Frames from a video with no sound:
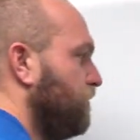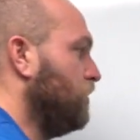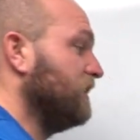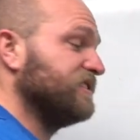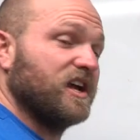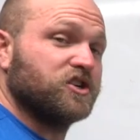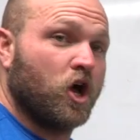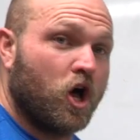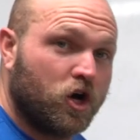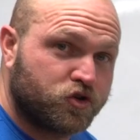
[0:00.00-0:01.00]
if you can snatch
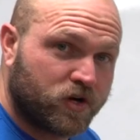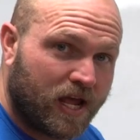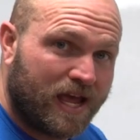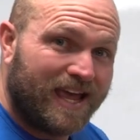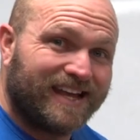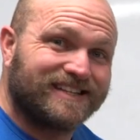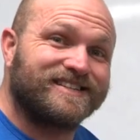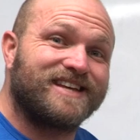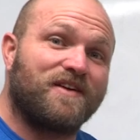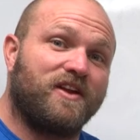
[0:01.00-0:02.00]

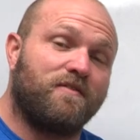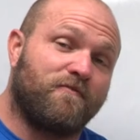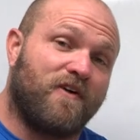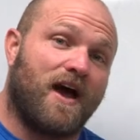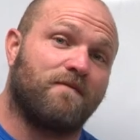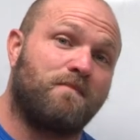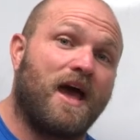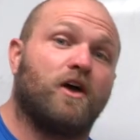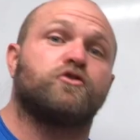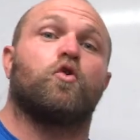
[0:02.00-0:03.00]
175
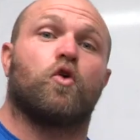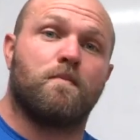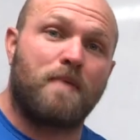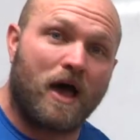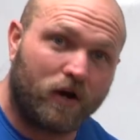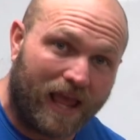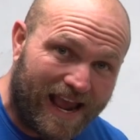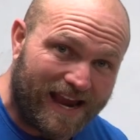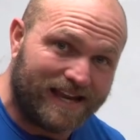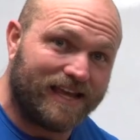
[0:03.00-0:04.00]
pounds or about
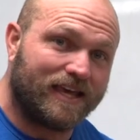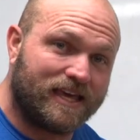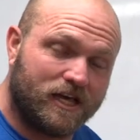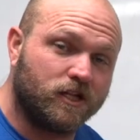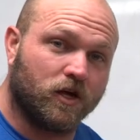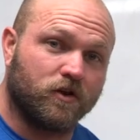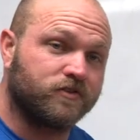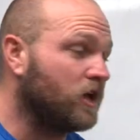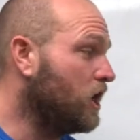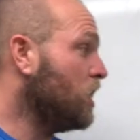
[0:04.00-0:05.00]
80
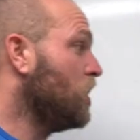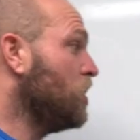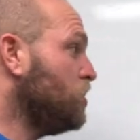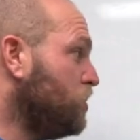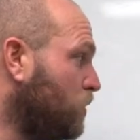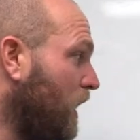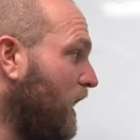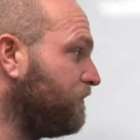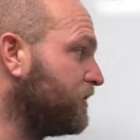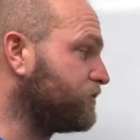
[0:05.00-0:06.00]
kilos, you
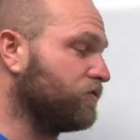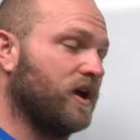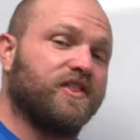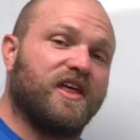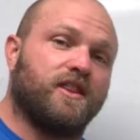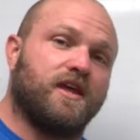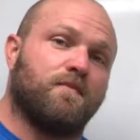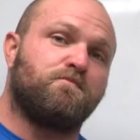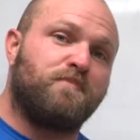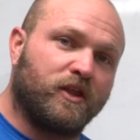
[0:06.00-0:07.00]
have the strength and the
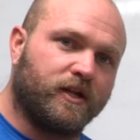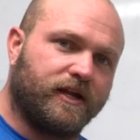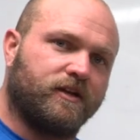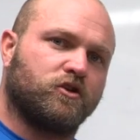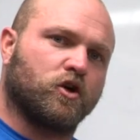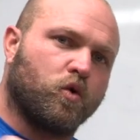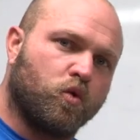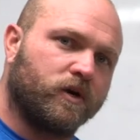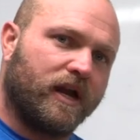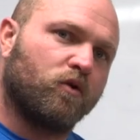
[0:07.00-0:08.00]
ability to
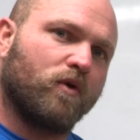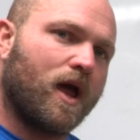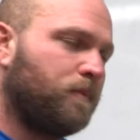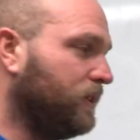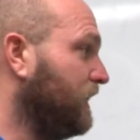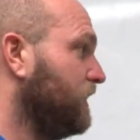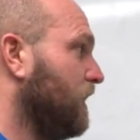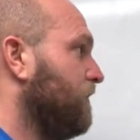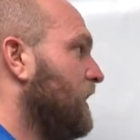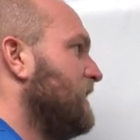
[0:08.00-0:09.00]
coordinate rapidly
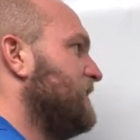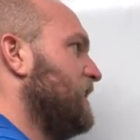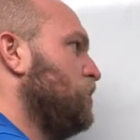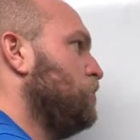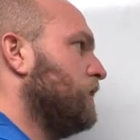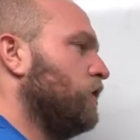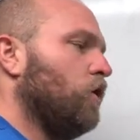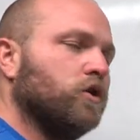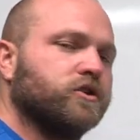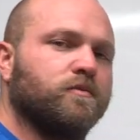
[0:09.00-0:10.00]
enough that you can
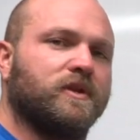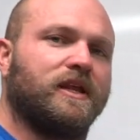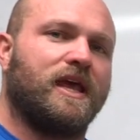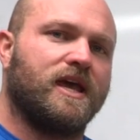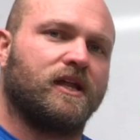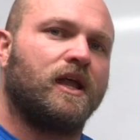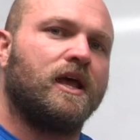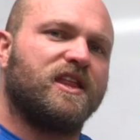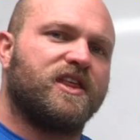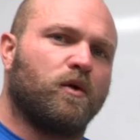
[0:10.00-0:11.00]
ultimately hit
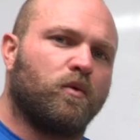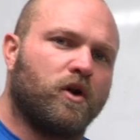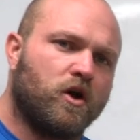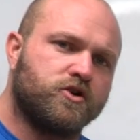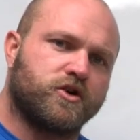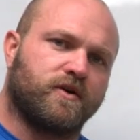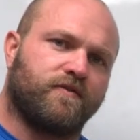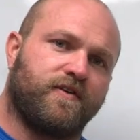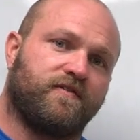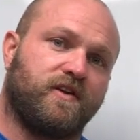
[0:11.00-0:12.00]
that
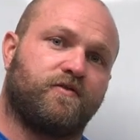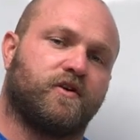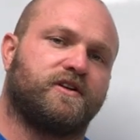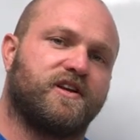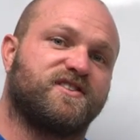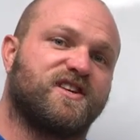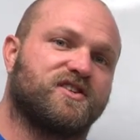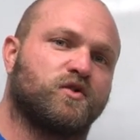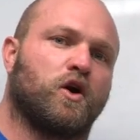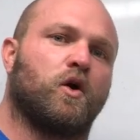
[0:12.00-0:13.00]
150 foot
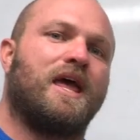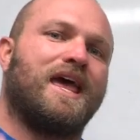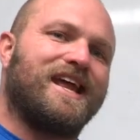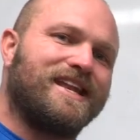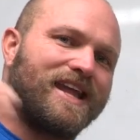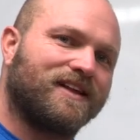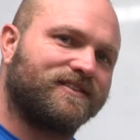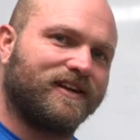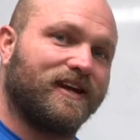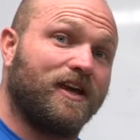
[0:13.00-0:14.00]
discus throw, and
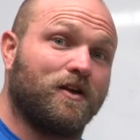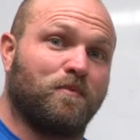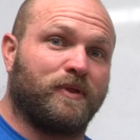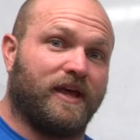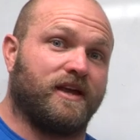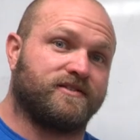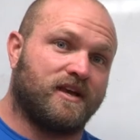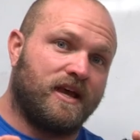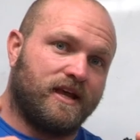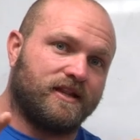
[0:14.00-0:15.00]
that's gonna get you to place
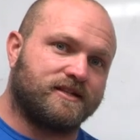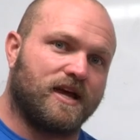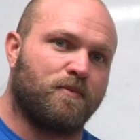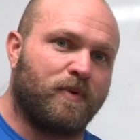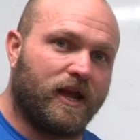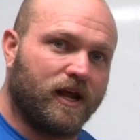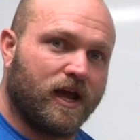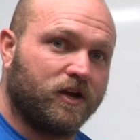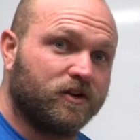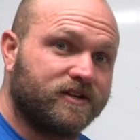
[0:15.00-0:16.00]
in the top eight
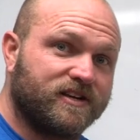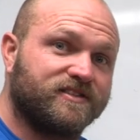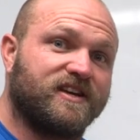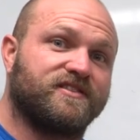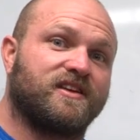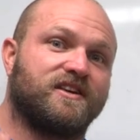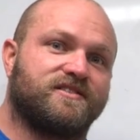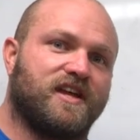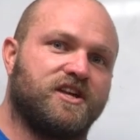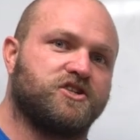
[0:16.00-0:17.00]
at your discus
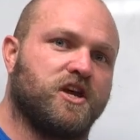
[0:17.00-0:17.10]
state